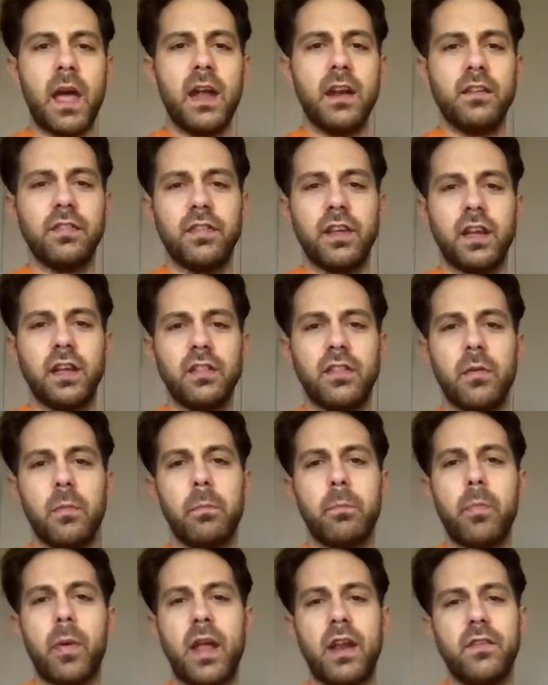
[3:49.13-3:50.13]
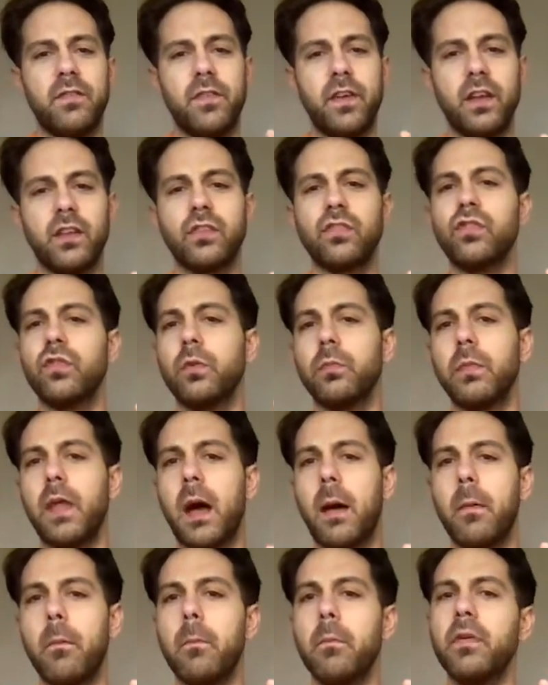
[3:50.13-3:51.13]
anything that benefits from
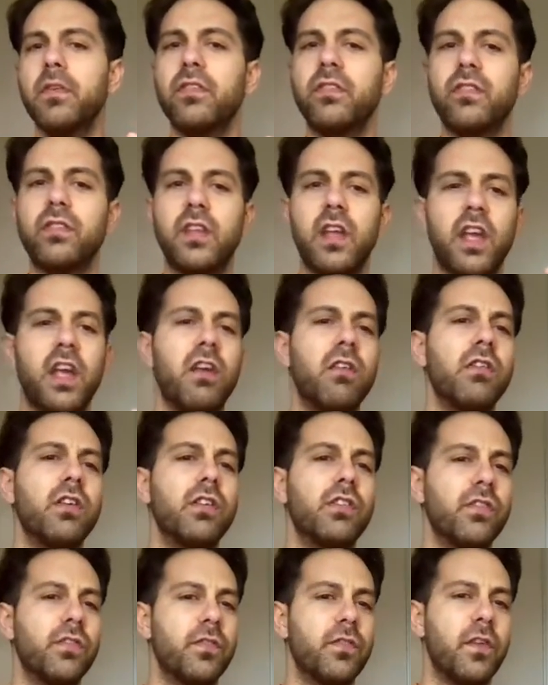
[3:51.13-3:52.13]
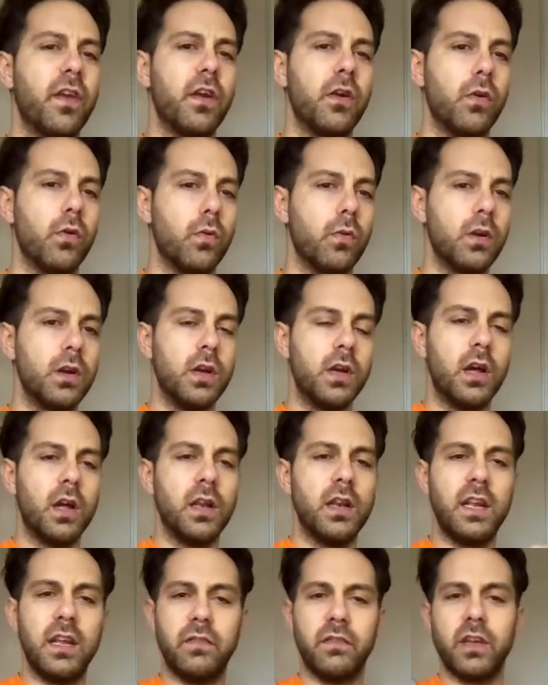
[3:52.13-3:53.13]
that mysterious feel,
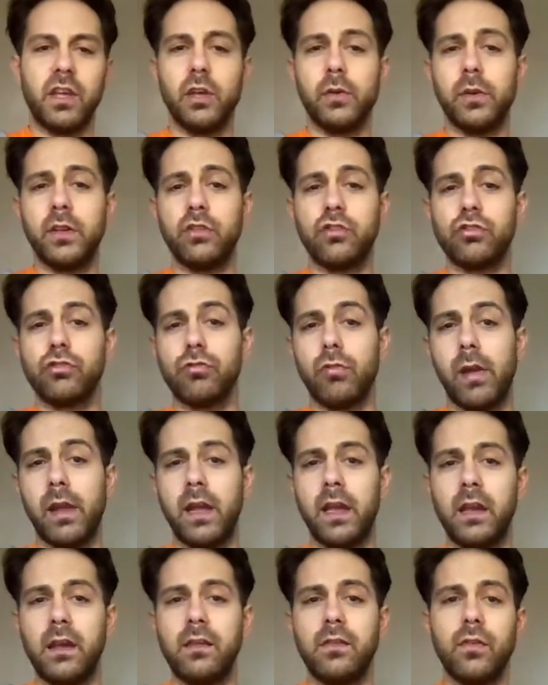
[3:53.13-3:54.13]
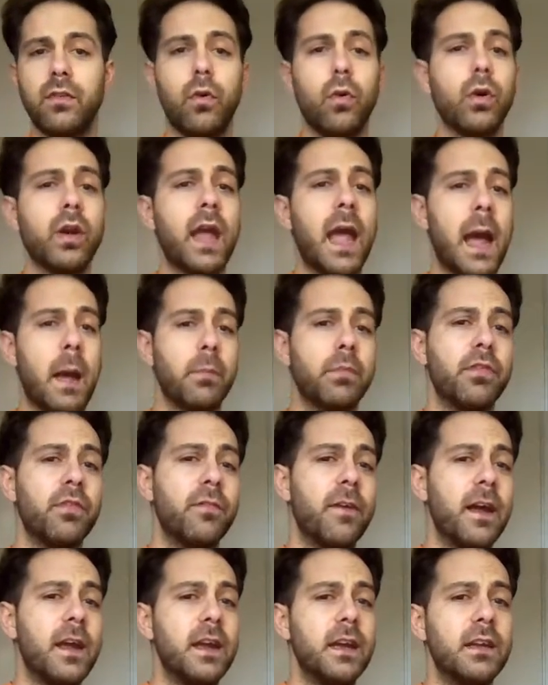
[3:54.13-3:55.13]
leaving you intrigued or
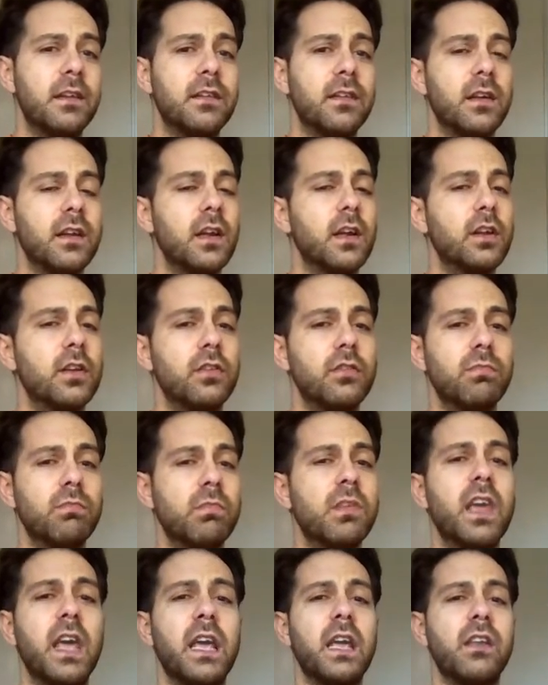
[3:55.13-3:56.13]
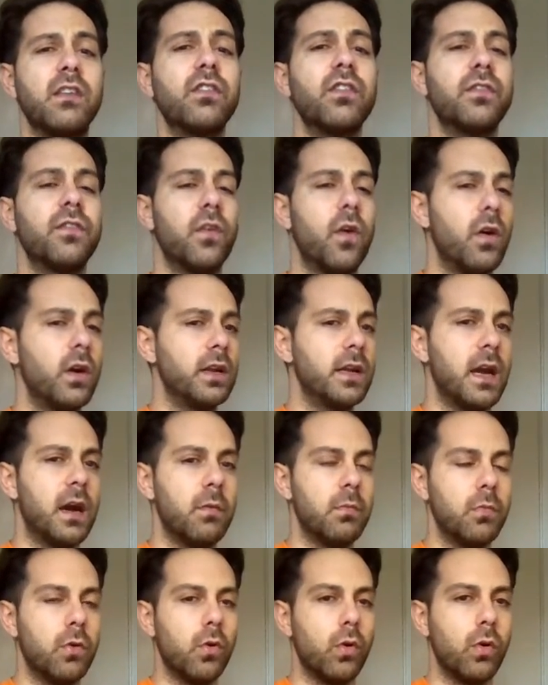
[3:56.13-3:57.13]
captivated and keen to find
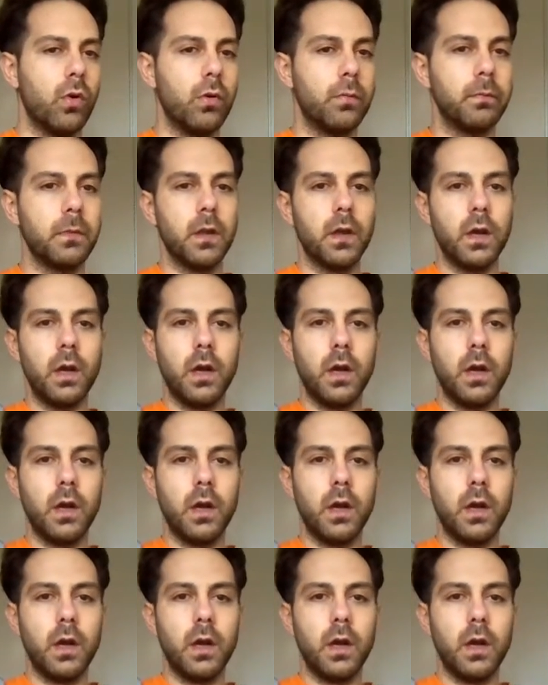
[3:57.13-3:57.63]
out more.